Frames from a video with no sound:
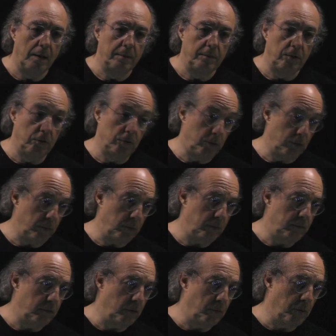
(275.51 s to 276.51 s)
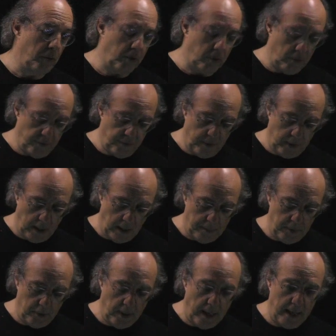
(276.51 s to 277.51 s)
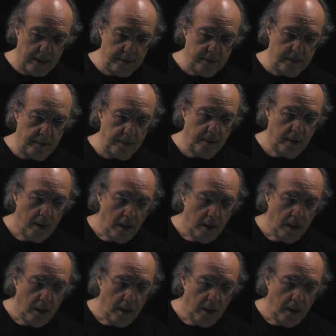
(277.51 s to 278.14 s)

due to the work of Albert Einstein.